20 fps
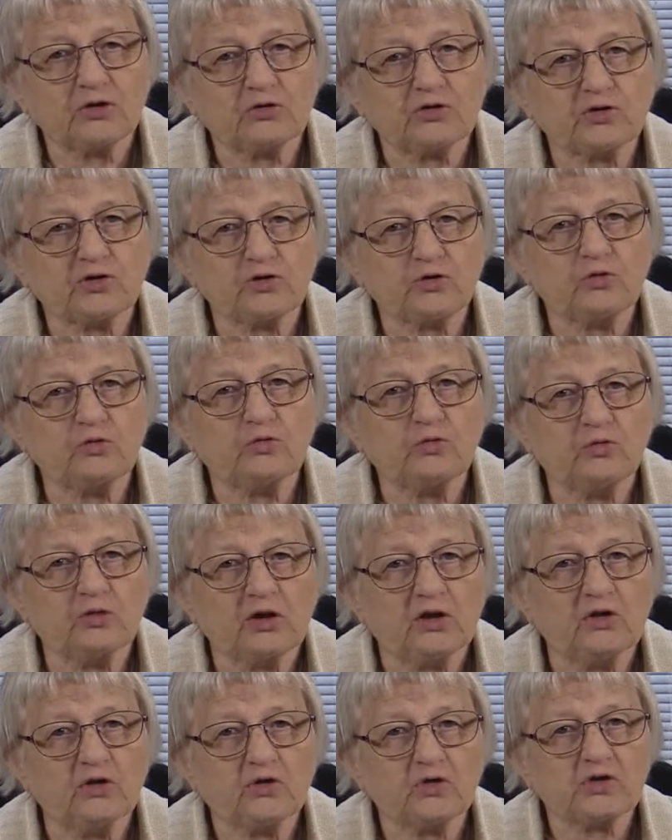you're a student
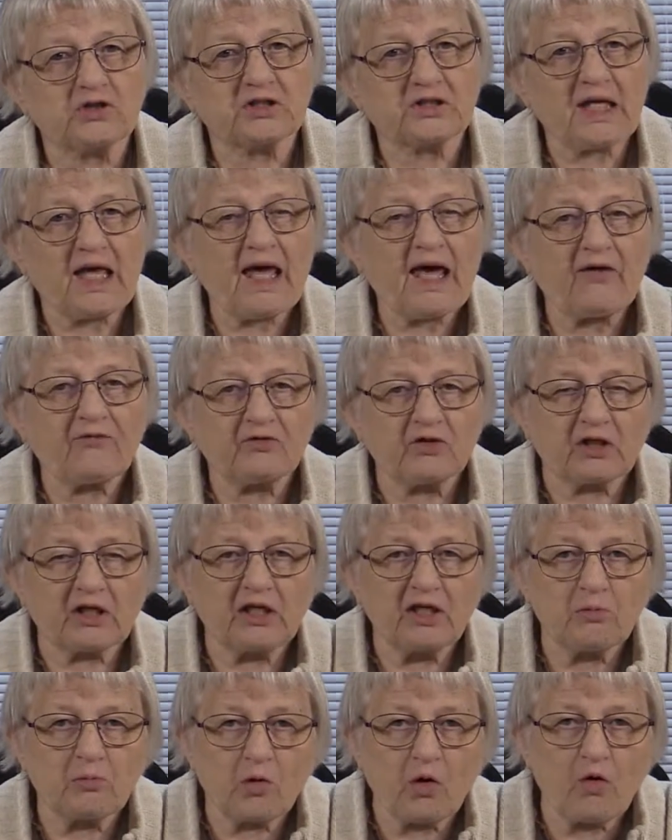and you just have to
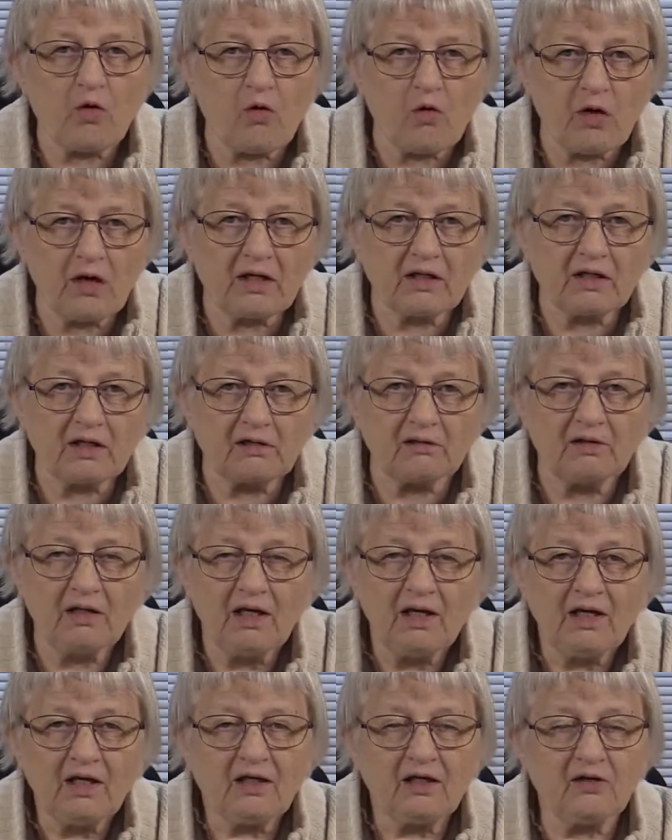keep going and,
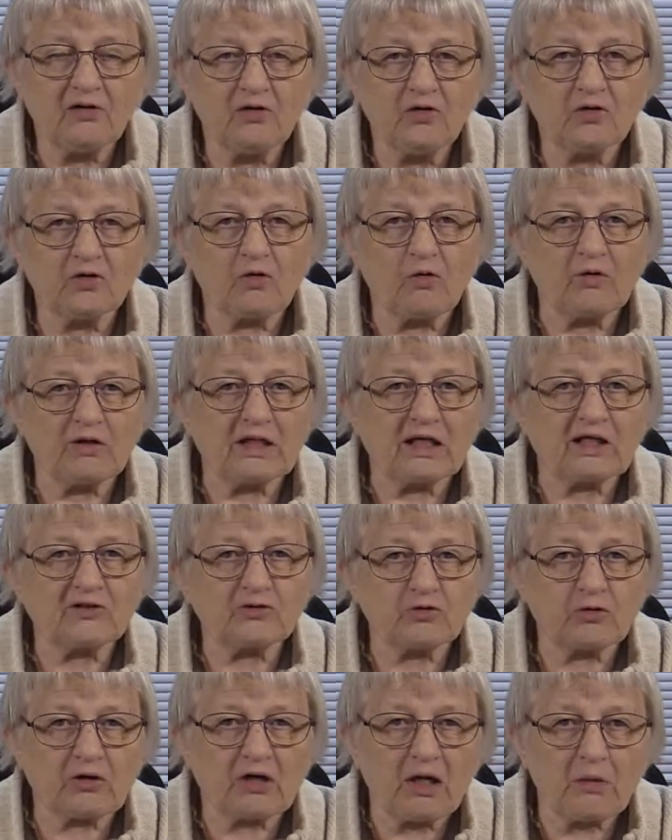you, you know, an
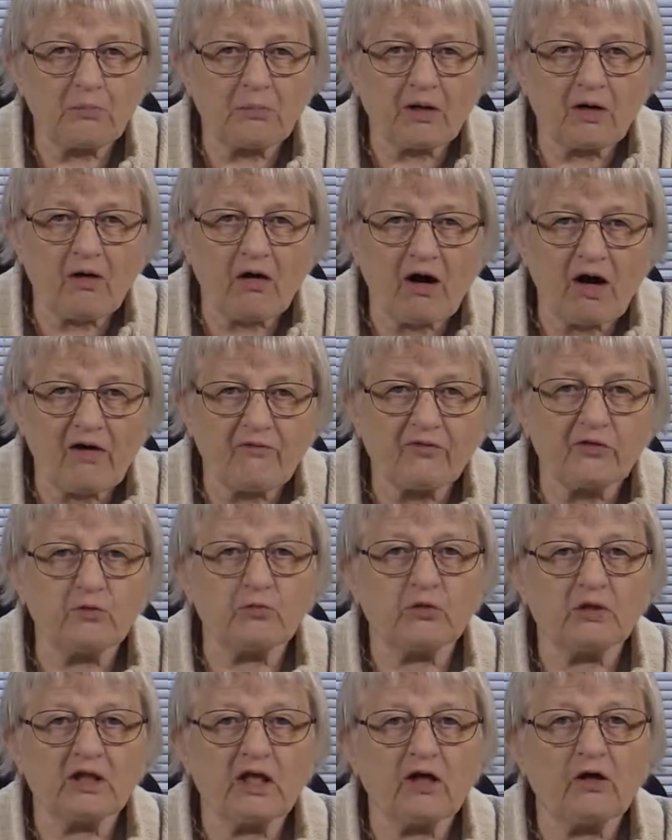extra cup of coffee
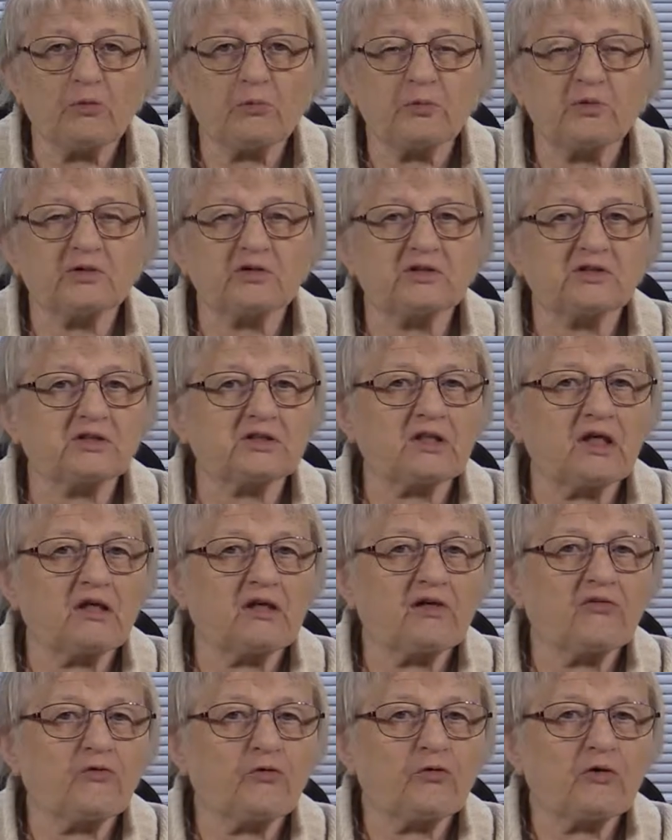will help you to
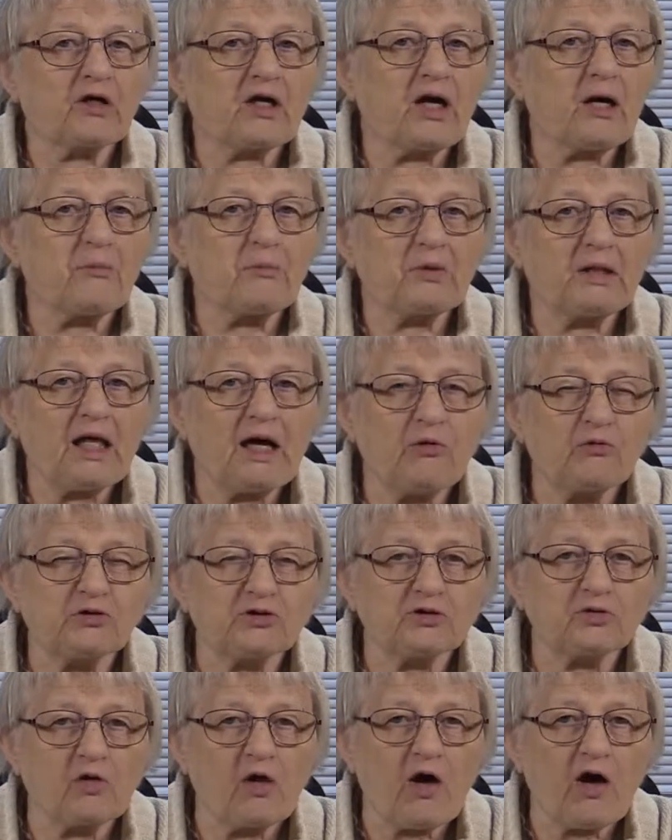study for a couple
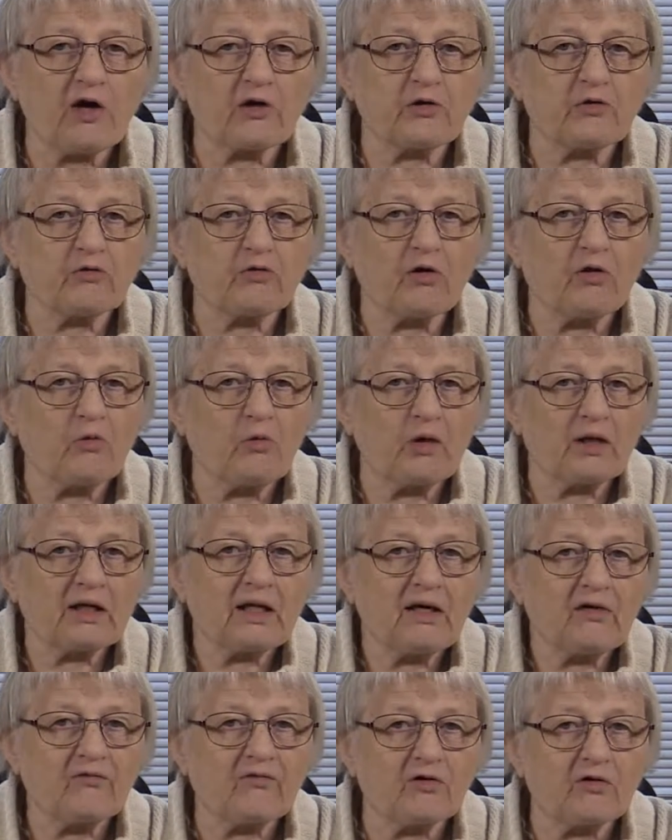hours longer or
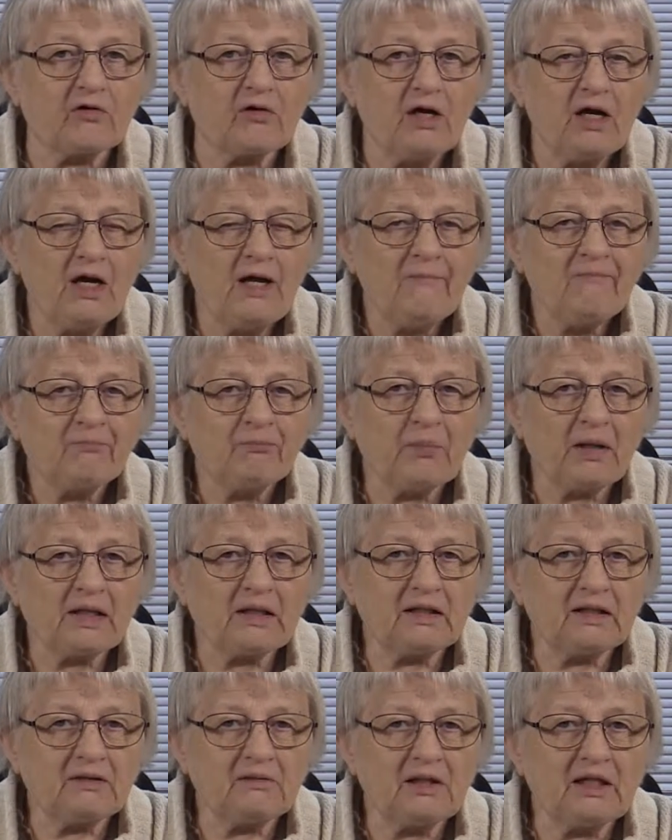whatever,
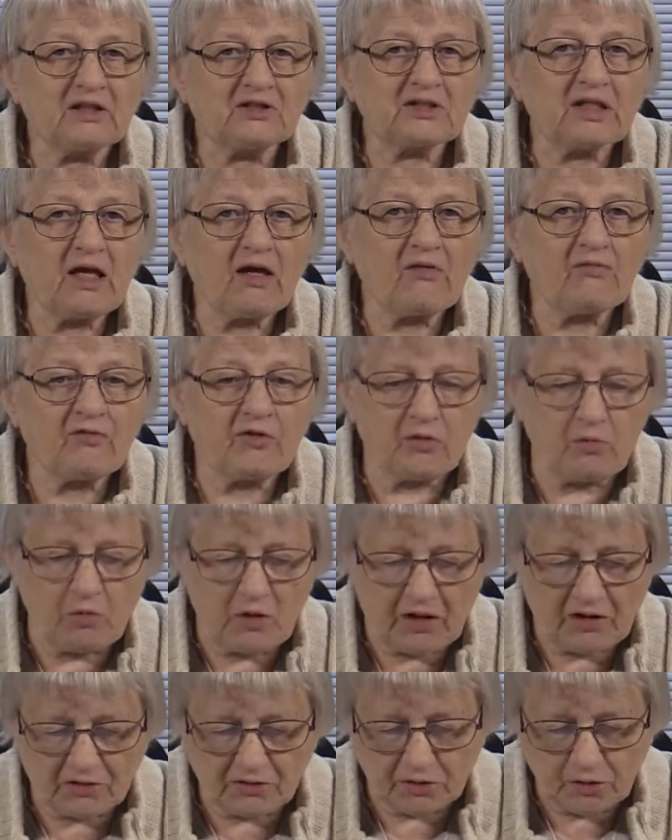but it, it's
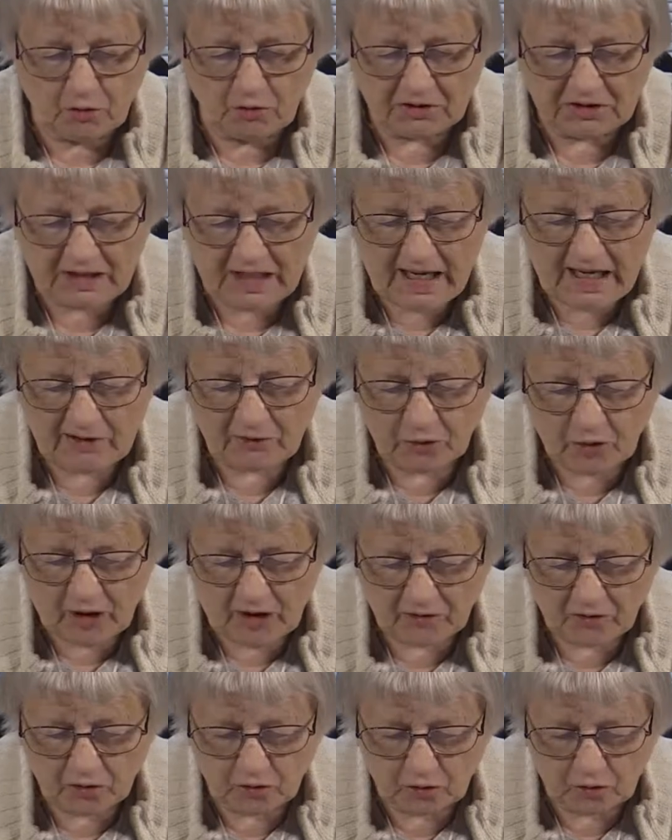everywhere, so it's hard
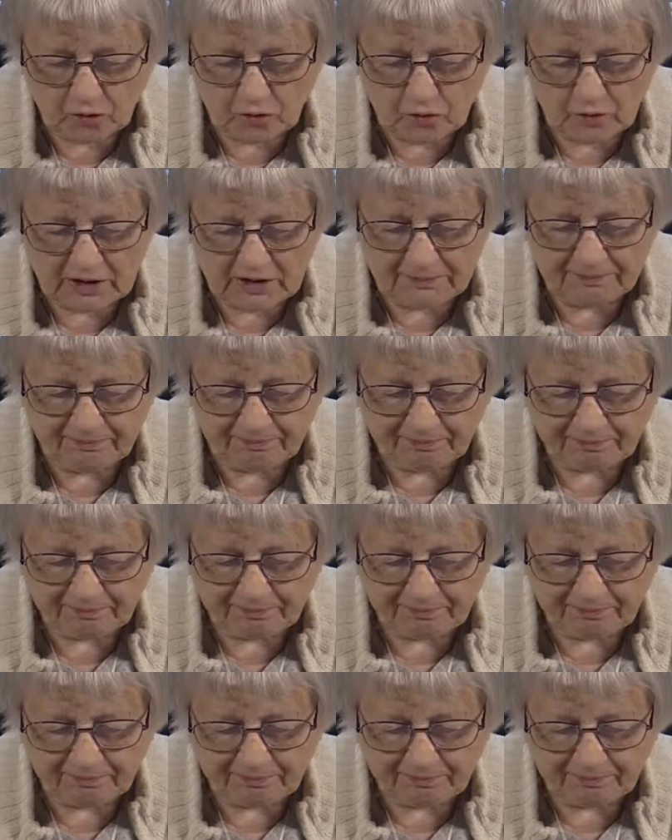not to do it,